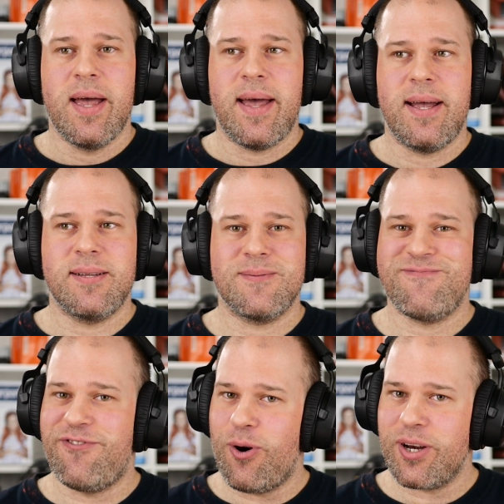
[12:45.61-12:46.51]
And
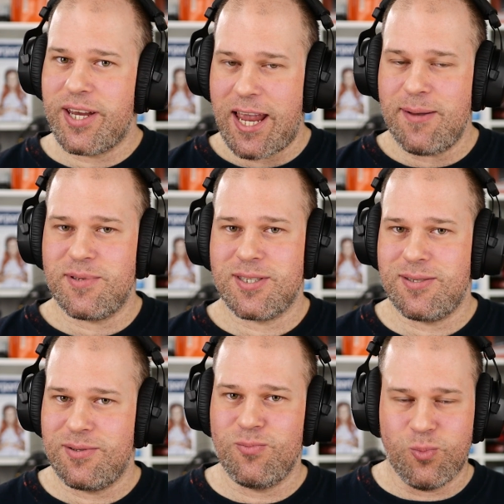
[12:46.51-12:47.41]
for
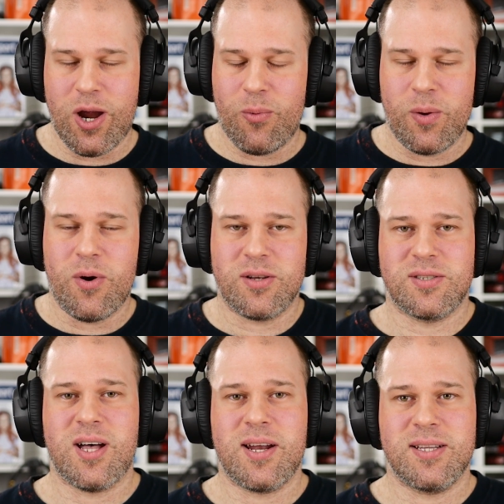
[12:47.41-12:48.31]
games where we want to
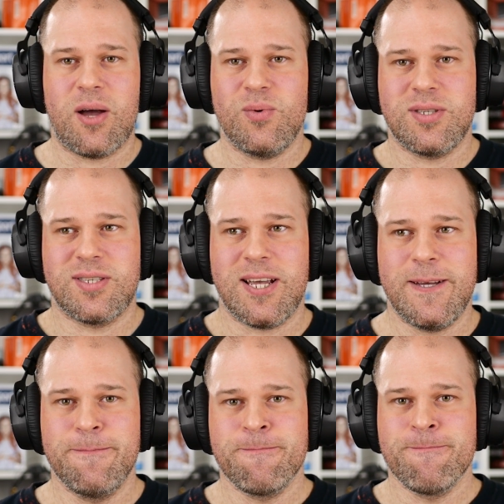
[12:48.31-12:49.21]
start it, I would say